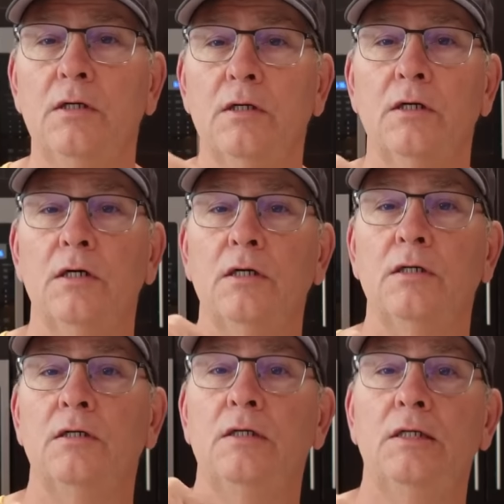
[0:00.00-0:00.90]

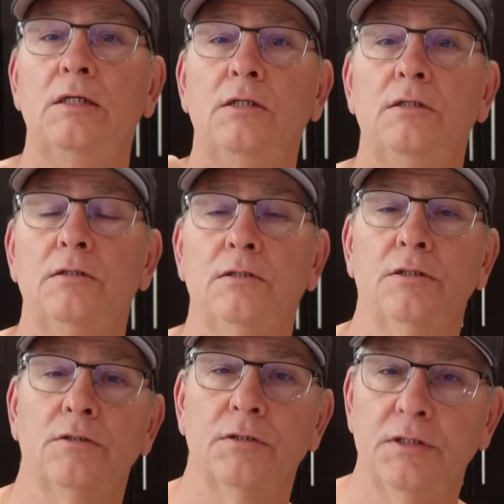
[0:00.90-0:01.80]

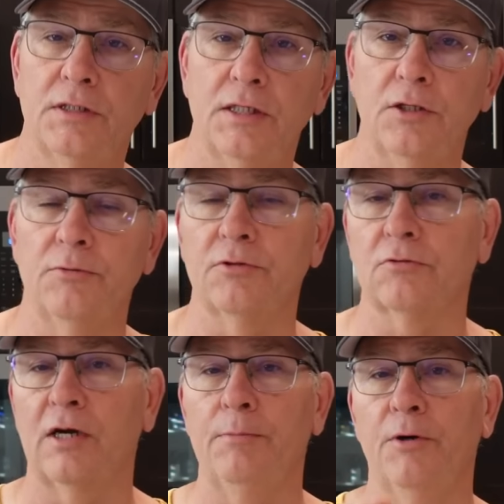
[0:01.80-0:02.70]
Hit that little
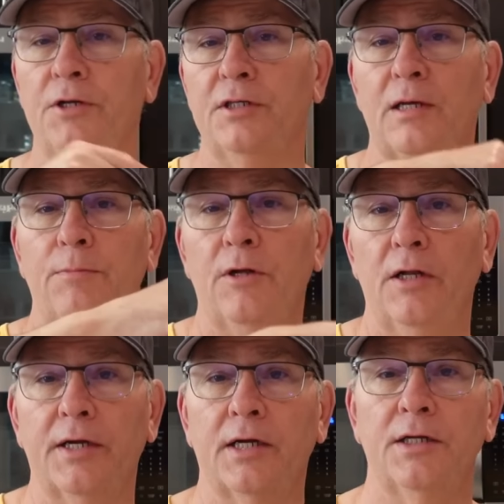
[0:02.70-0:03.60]
subscribe button, hit that bell
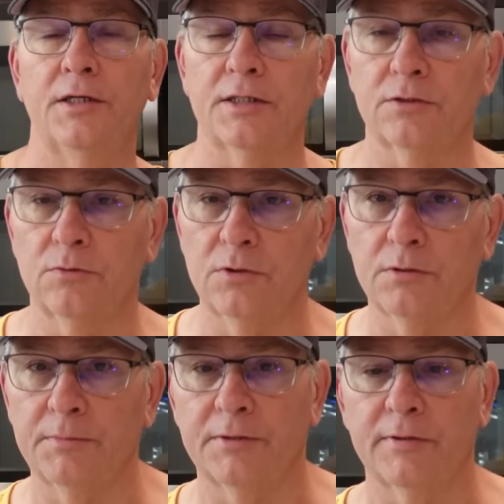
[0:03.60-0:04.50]
icon next to it. It
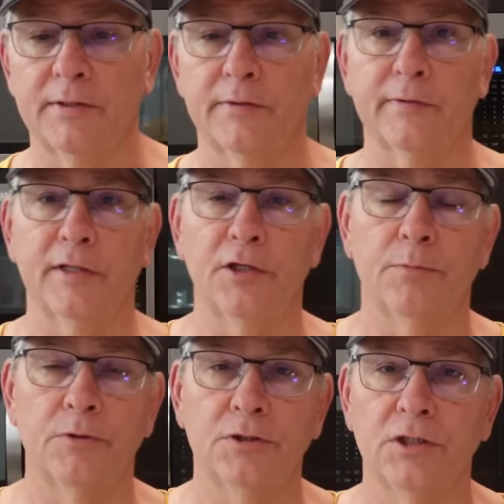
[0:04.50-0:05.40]
would be greatly, greatly
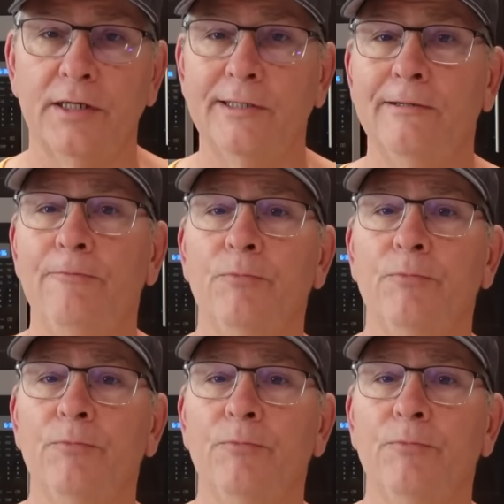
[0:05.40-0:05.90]
appreciated.